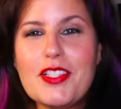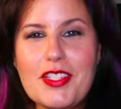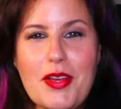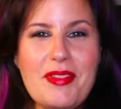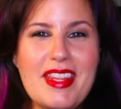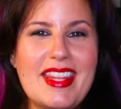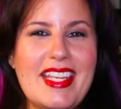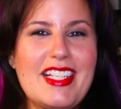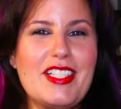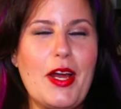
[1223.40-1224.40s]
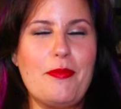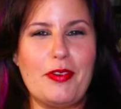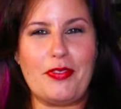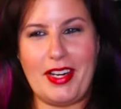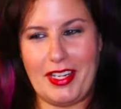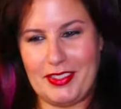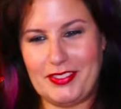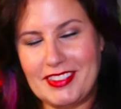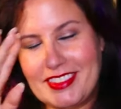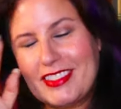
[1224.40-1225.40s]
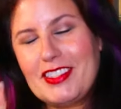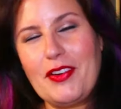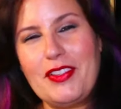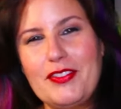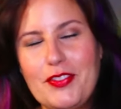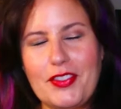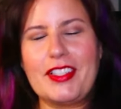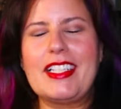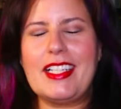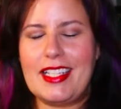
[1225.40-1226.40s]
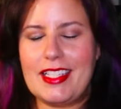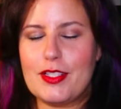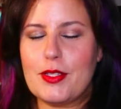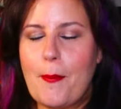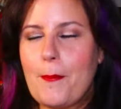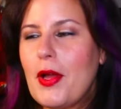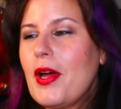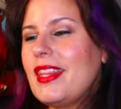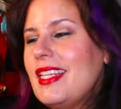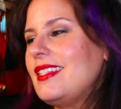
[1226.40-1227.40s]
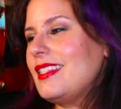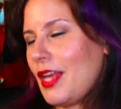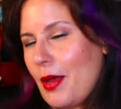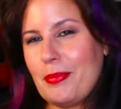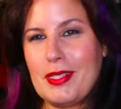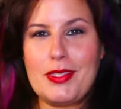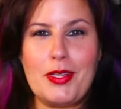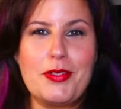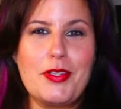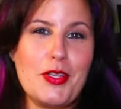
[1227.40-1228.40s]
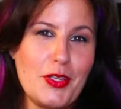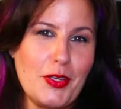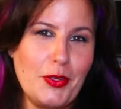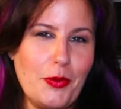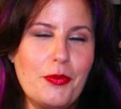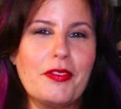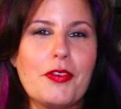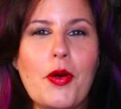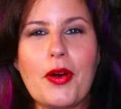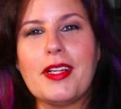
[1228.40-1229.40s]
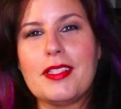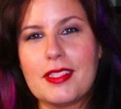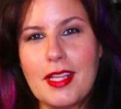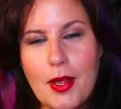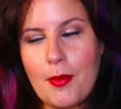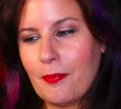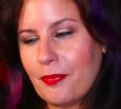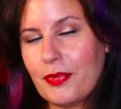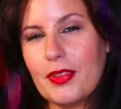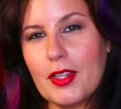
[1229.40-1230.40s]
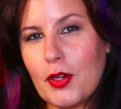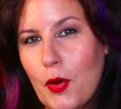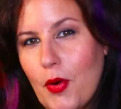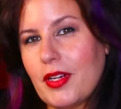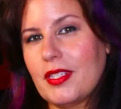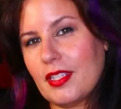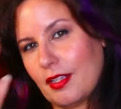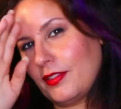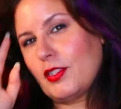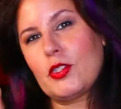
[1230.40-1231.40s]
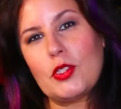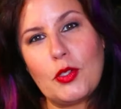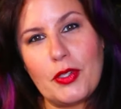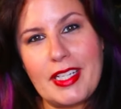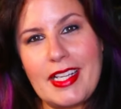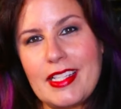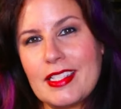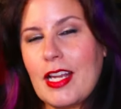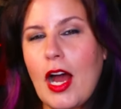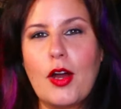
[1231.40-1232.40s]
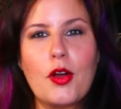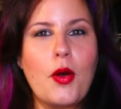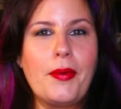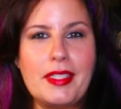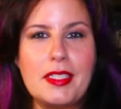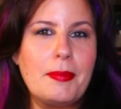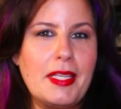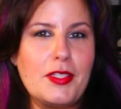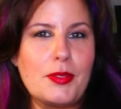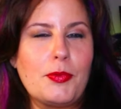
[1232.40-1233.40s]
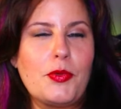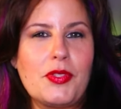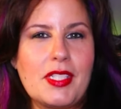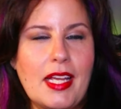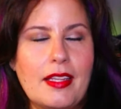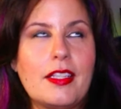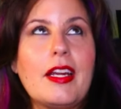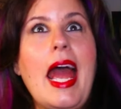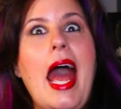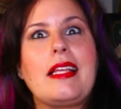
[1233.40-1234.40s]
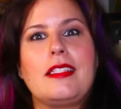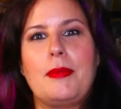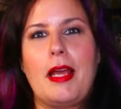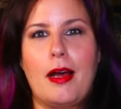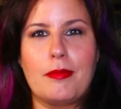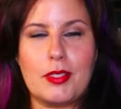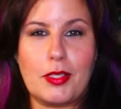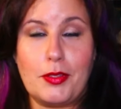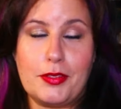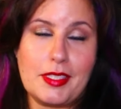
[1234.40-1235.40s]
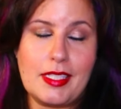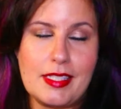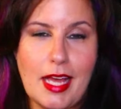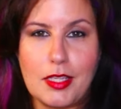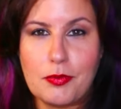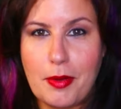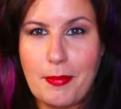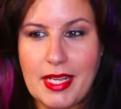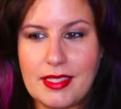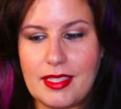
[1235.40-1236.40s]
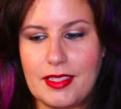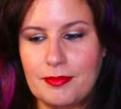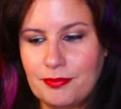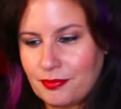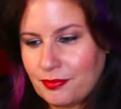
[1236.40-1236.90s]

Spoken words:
some of the things I'm afraid of going forward is, this is episode 2. Of course, the course of the story is not going to be smooth sailing. There has to be obstacles, because that's what makes it.